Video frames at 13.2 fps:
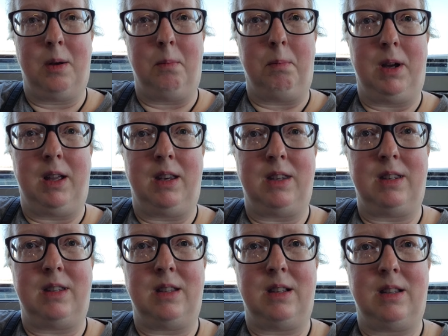But
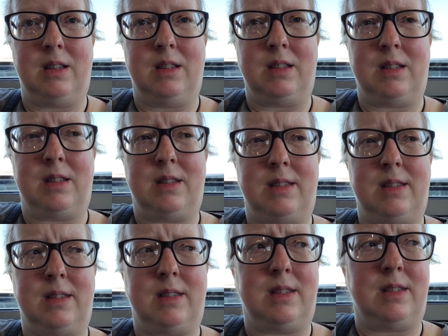
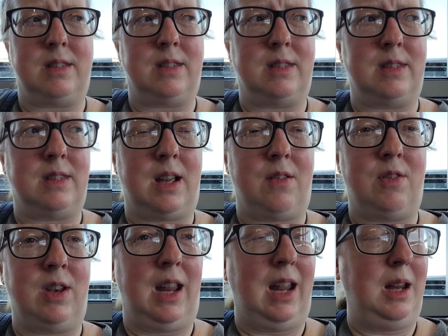
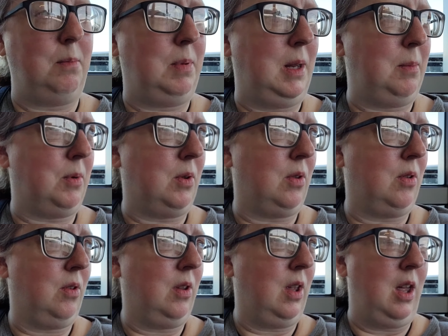seven, eight people,
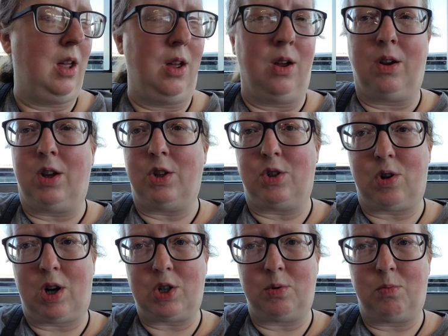
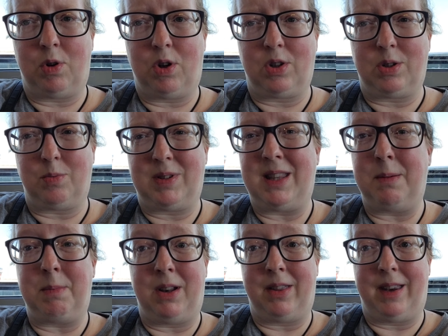construction workers, it was in the
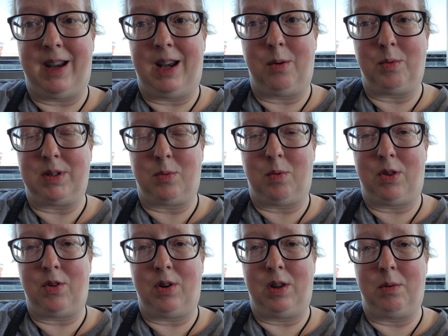middle of the night, it was like one
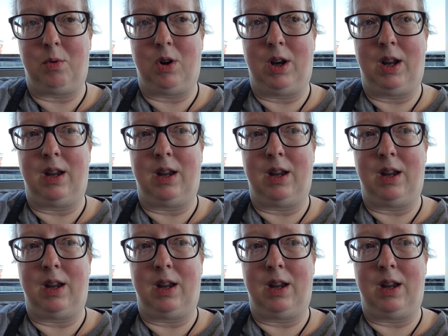thirty in the morning.